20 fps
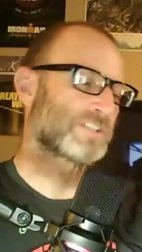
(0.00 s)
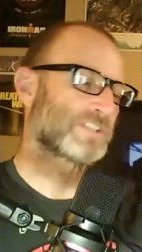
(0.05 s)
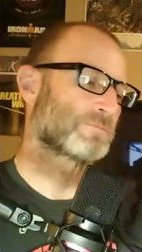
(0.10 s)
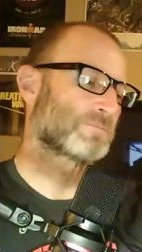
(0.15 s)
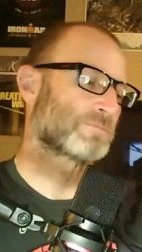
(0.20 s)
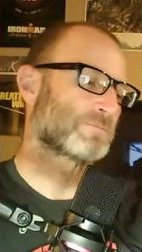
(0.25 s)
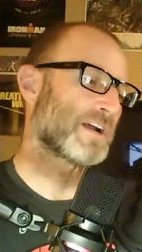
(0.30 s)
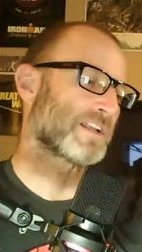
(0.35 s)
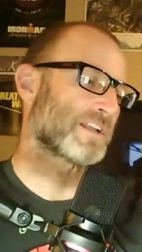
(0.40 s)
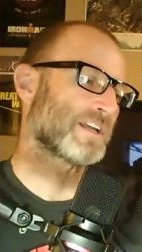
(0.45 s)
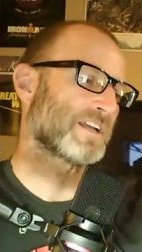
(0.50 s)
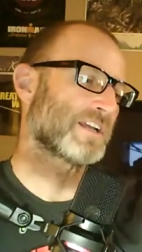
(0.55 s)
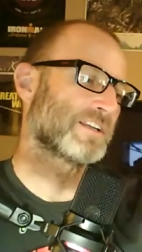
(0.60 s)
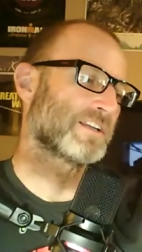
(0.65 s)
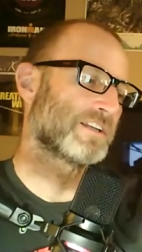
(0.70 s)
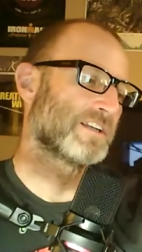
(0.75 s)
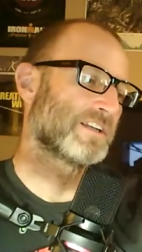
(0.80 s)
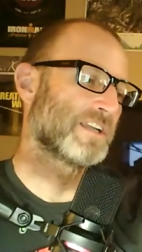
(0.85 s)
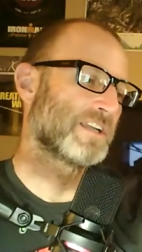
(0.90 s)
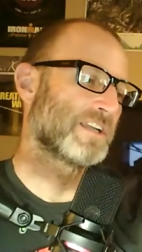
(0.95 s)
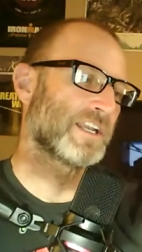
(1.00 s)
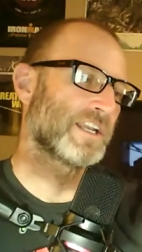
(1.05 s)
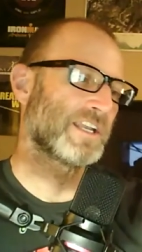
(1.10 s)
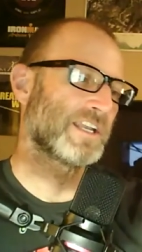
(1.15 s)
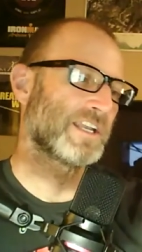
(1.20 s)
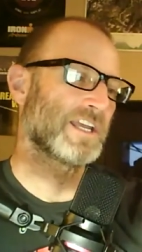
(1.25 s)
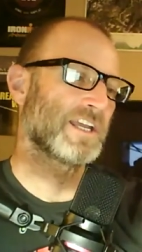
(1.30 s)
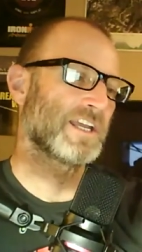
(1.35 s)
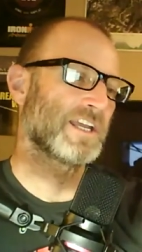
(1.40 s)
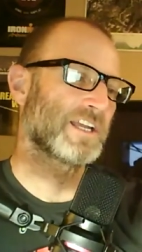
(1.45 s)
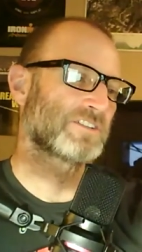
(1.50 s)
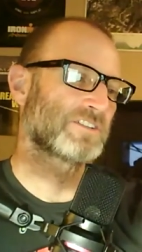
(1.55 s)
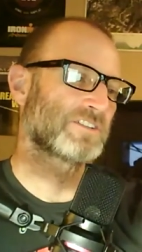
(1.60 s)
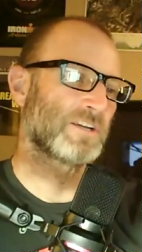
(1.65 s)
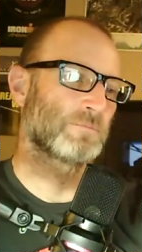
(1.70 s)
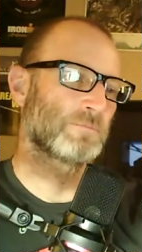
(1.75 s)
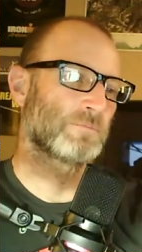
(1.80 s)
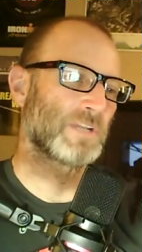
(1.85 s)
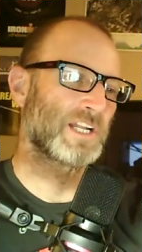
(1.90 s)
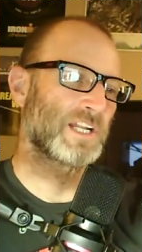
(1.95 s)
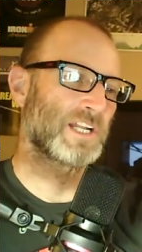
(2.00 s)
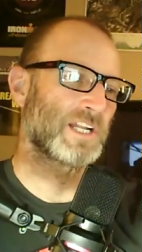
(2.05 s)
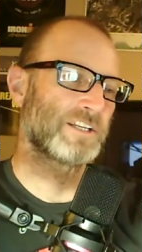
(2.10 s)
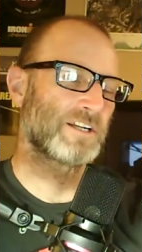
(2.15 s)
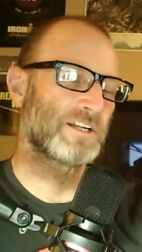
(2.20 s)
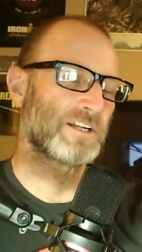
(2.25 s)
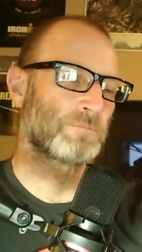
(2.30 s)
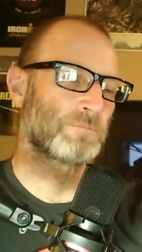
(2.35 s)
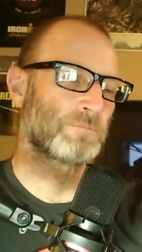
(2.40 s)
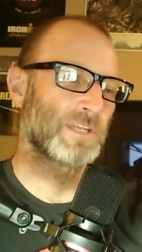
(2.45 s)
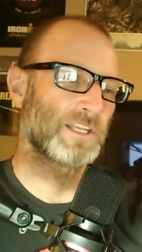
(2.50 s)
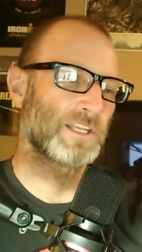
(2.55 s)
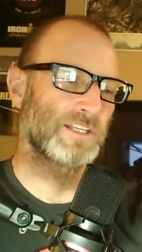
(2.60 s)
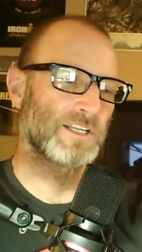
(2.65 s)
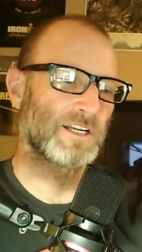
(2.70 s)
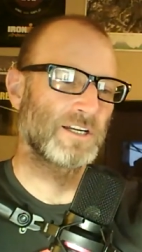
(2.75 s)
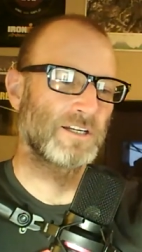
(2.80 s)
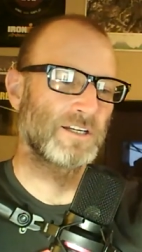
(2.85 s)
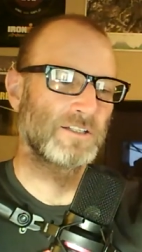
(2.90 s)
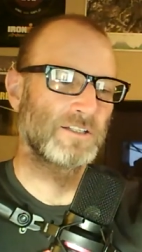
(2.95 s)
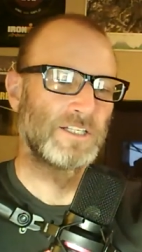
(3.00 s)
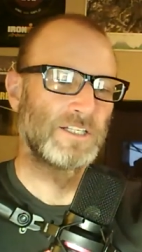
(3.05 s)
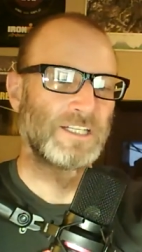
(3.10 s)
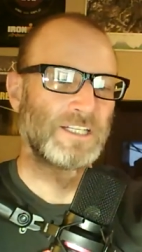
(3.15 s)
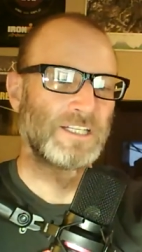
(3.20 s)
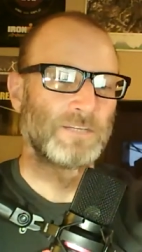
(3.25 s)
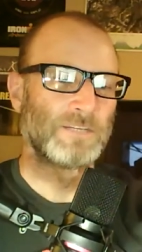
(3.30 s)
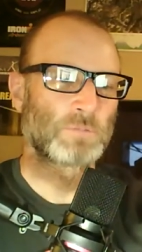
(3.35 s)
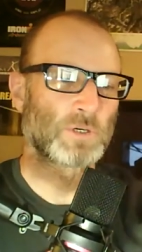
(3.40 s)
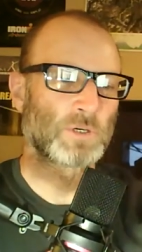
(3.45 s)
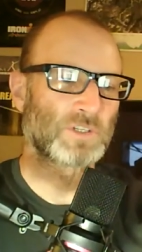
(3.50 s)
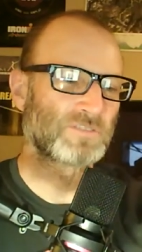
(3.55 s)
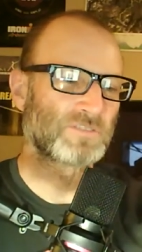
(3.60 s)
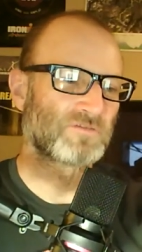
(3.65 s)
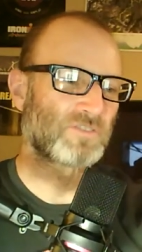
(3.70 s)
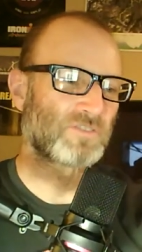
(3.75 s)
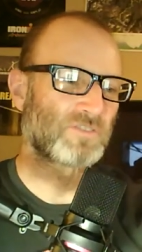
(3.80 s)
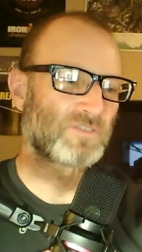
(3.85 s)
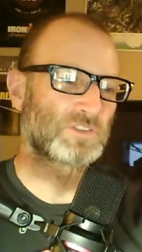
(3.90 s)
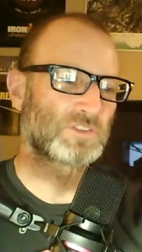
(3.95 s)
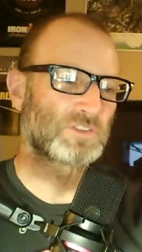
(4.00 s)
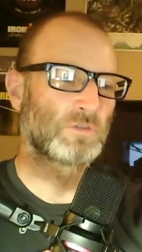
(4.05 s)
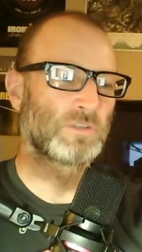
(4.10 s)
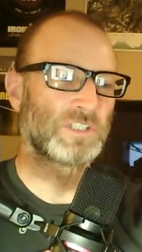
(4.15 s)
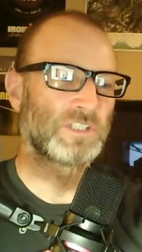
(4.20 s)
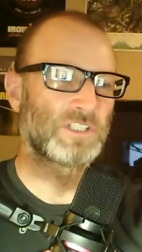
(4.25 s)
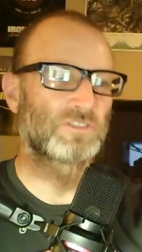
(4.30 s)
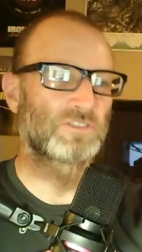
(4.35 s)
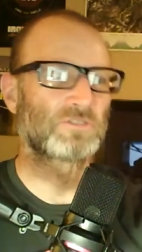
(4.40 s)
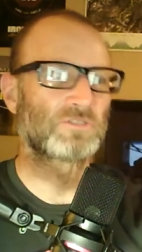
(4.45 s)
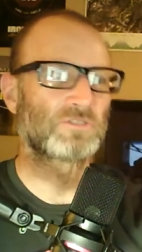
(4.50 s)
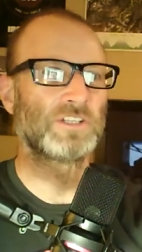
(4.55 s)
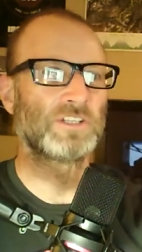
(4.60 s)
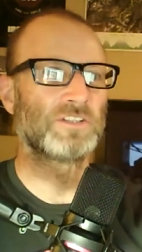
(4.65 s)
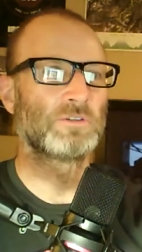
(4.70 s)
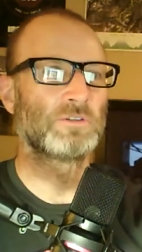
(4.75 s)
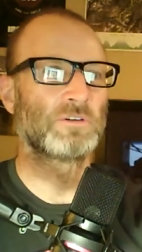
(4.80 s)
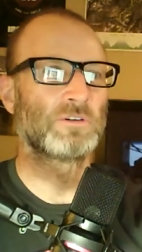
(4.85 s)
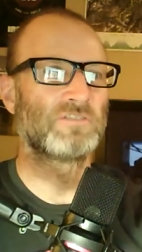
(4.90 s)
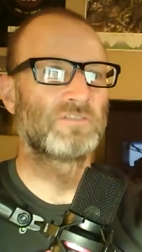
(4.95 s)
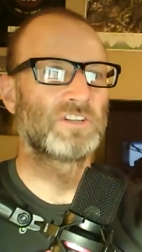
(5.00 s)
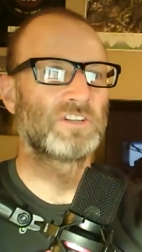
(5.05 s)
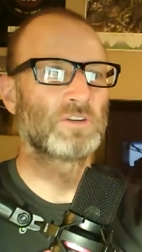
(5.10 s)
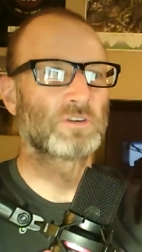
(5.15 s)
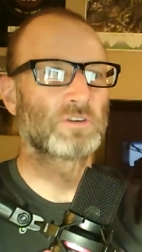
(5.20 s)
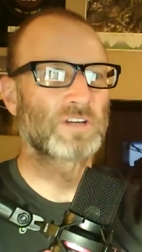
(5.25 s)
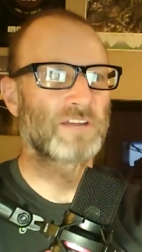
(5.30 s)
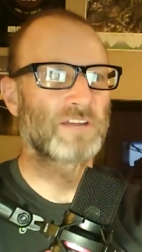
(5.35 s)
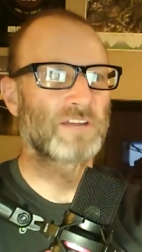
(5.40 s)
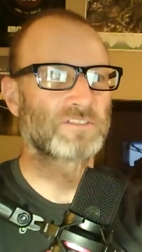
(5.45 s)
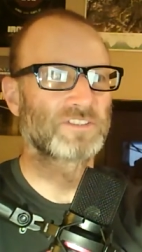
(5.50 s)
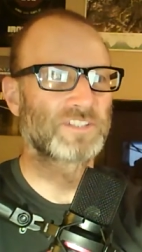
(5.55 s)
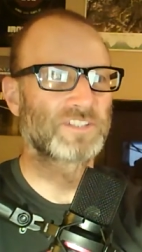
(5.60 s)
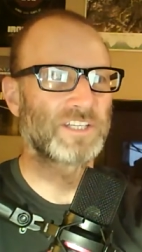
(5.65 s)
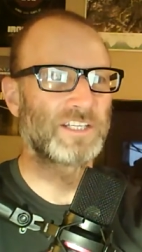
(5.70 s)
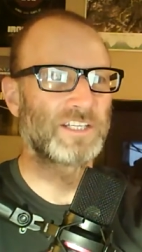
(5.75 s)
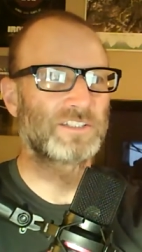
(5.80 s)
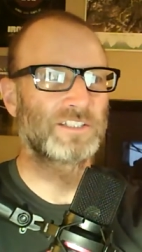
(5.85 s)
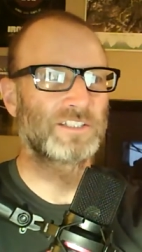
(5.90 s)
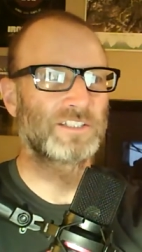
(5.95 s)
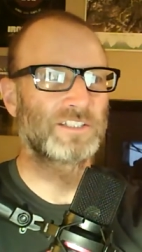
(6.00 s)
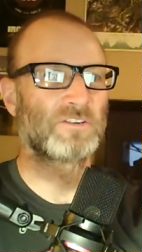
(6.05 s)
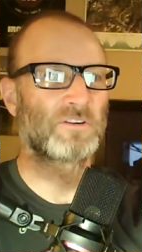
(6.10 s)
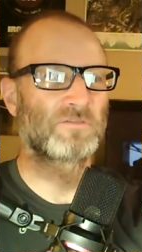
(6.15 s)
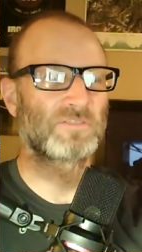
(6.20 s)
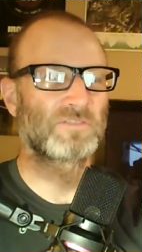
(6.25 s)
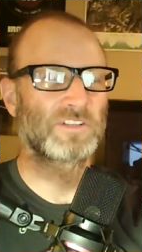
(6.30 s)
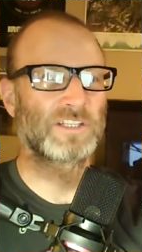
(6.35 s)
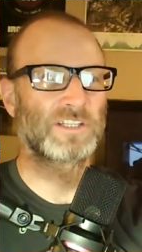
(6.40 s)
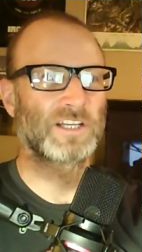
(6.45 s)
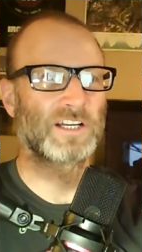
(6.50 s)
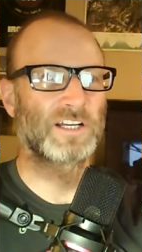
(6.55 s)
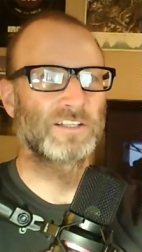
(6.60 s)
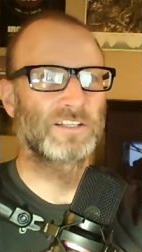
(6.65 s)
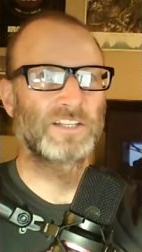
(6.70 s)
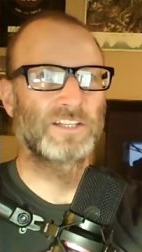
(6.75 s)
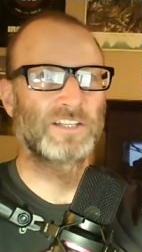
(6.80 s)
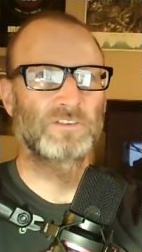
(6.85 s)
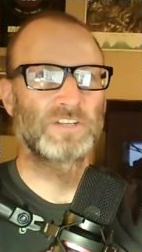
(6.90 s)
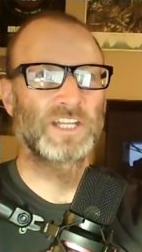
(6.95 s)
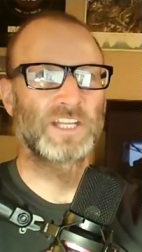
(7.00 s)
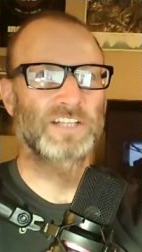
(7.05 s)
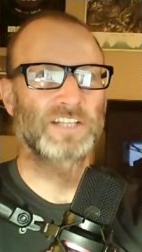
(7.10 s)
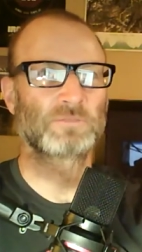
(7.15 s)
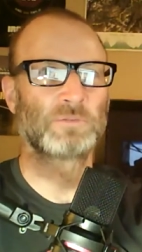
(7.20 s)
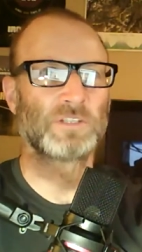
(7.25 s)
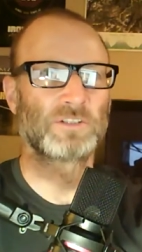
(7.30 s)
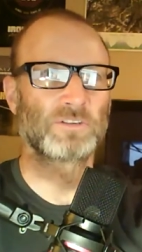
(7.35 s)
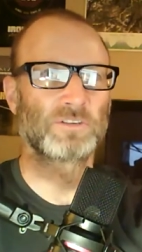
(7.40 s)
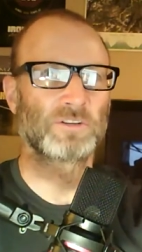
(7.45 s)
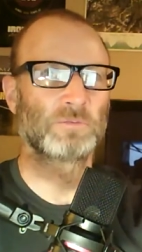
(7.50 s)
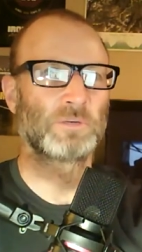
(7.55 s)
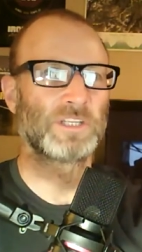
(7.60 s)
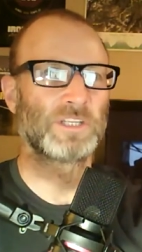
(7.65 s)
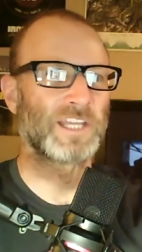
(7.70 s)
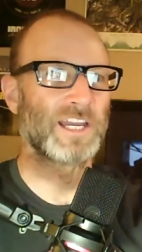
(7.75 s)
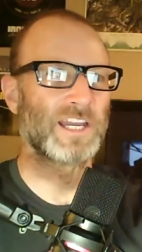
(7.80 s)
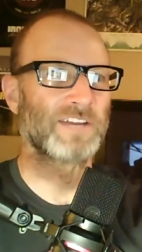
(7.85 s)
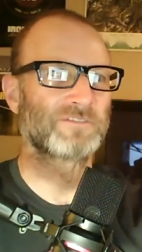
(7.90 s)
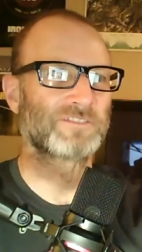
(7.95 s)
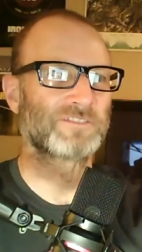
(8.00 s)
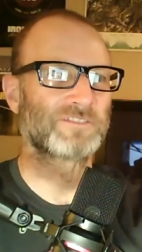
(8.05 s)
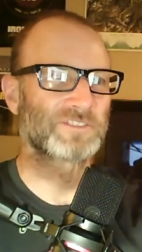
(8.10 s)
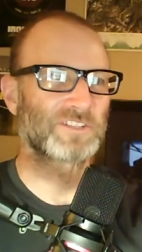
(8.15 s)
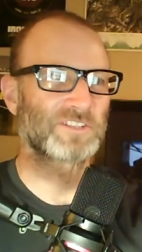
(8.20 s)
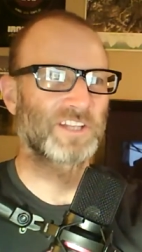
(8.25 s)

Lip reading: spot on. And actually, I'm lining up a person from the shoe industry to do a video conversation, hopefully either next week or the week after.